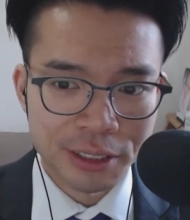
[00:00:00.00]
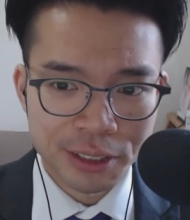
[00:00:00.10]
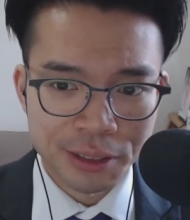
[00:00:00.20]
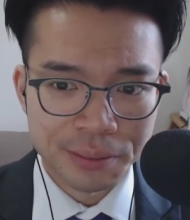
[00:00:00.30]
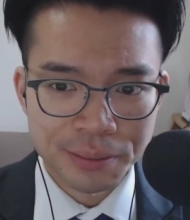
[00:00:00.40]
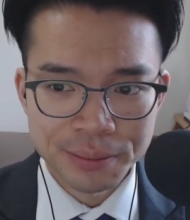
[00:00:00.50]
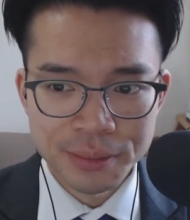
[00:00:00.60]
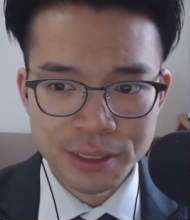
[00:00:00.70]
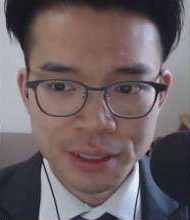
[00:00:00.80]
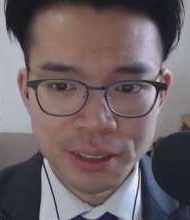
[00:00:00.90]
So
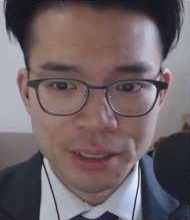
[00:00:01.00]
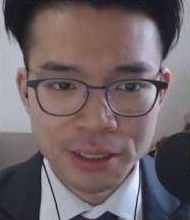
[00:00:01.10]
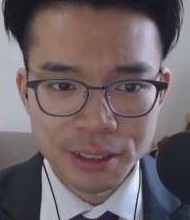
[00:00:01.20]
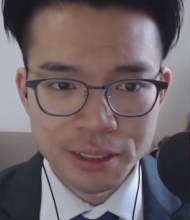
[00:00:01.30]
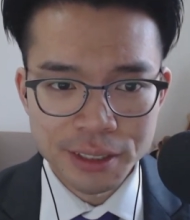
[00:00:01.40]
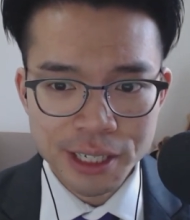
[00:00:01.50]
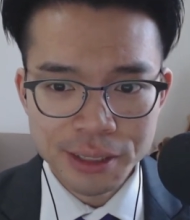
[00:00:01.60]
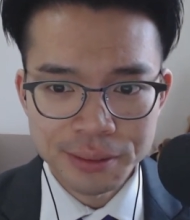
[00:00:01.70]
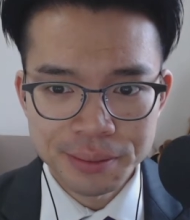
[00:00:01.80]
yeah,